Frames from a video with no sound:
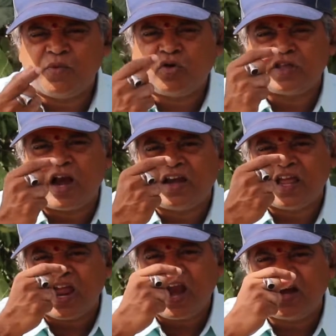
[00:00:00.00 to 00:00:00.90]
the
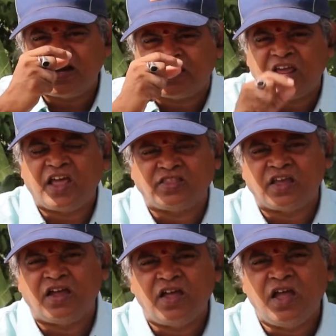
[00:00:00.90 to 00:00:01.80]
decayed teeth,
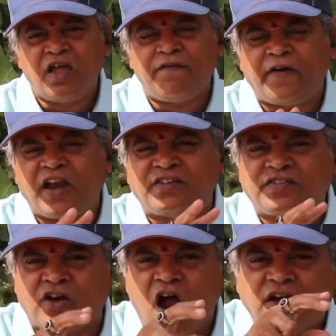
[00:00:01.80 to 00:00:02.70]
if it is
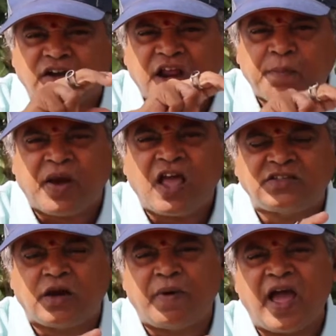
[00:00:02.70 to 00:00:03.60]
not
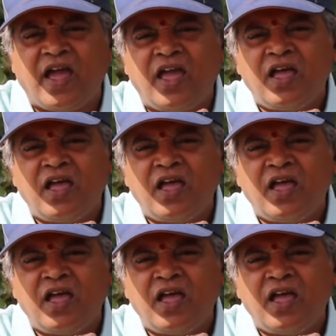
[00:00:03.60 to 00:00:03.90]
replaced by